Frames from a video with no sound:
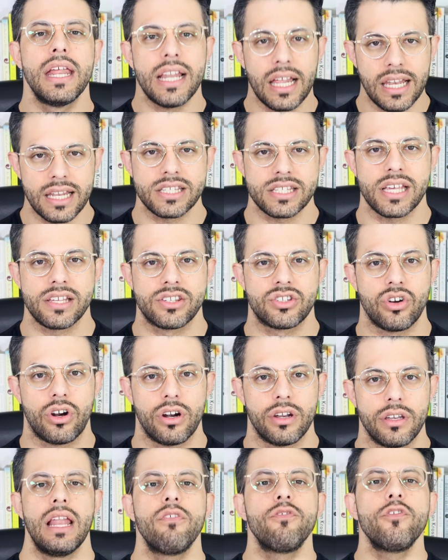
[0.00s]
Now let's get
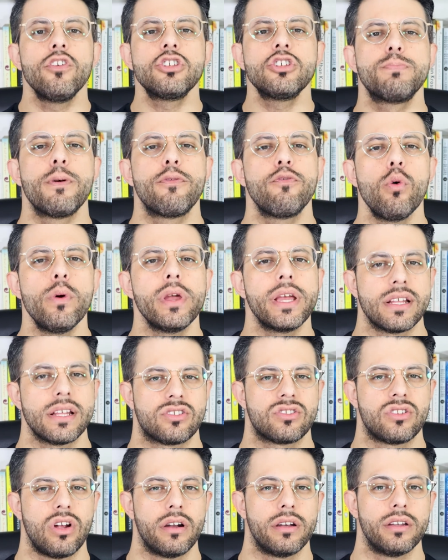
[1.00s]
started. Now first, before we
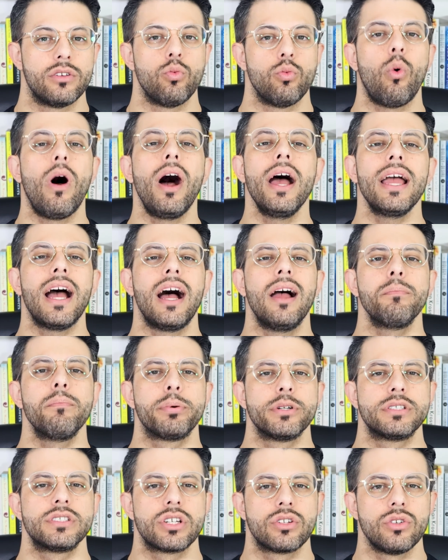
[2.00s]
get started, why I'm
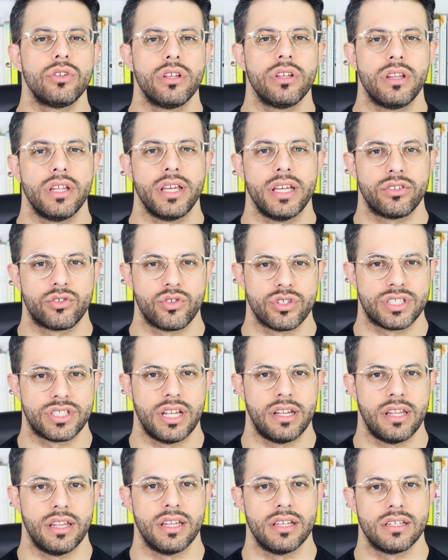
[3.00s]
particularly
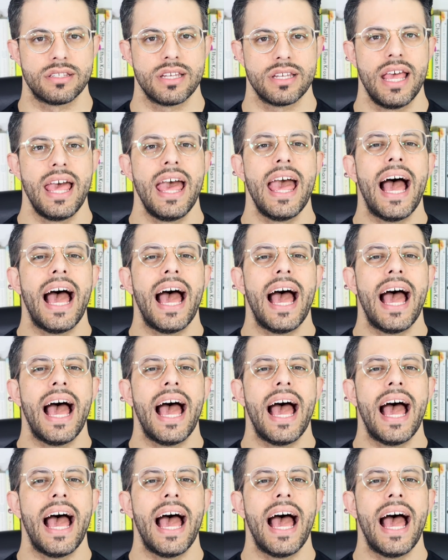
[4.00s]
interested in this.